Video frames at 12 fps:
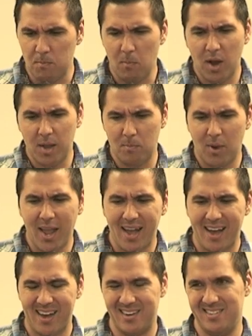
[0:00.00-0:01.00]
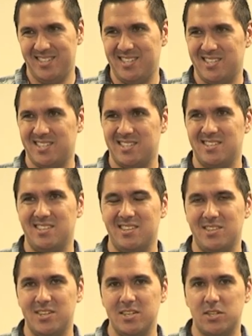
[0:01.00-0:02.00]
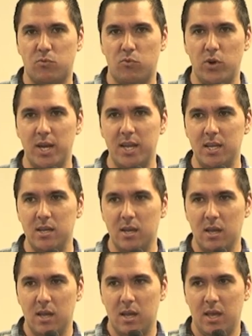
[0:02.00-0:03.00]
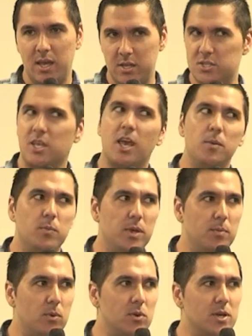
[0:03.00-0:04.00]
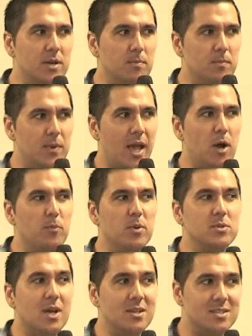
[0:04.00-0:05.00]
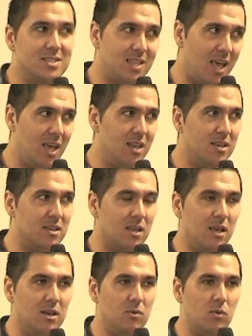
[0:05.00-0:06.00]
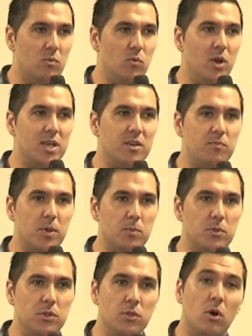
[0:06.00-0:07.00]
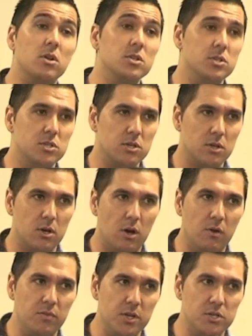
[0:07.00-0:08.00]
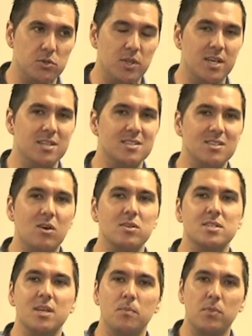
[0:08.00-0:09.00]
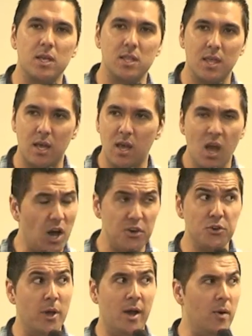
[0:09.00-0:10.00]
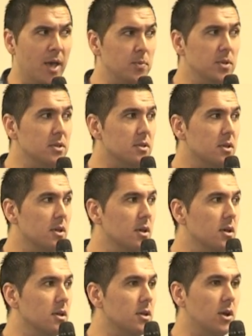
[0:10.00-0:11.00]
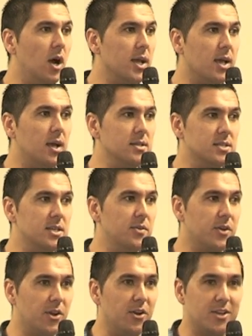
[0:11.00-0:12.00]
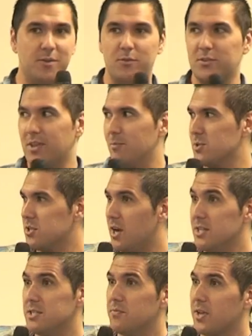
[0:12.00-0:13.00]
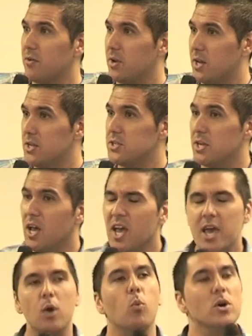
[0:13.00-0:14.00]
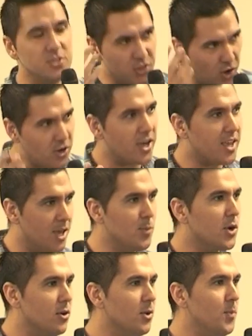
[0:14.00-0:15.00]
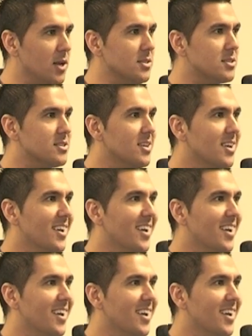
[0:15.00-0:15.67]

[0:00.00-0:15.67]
my heart is just to really educate people and help people to understand and really give people the knowledge of the issue, that it's not something that, I don't know how it happened. I can't sit here and go give you some scientific calculation. It was not a chemical imbalance.